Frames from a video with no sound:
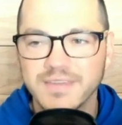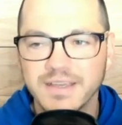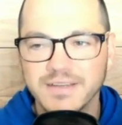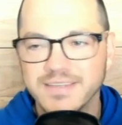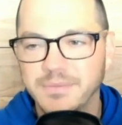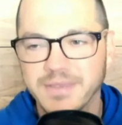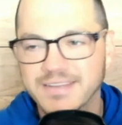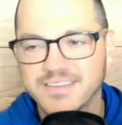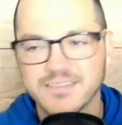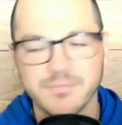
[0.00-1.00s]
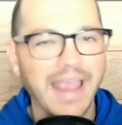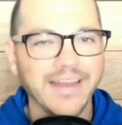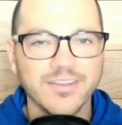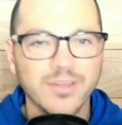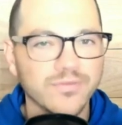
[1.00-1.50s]
their team that got
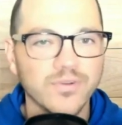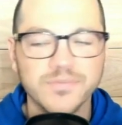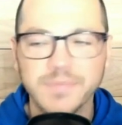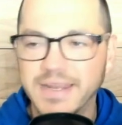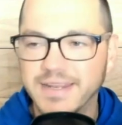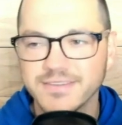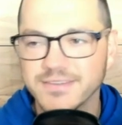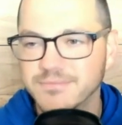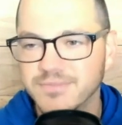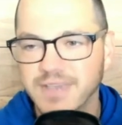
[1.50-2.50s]
smacked in their first meeting to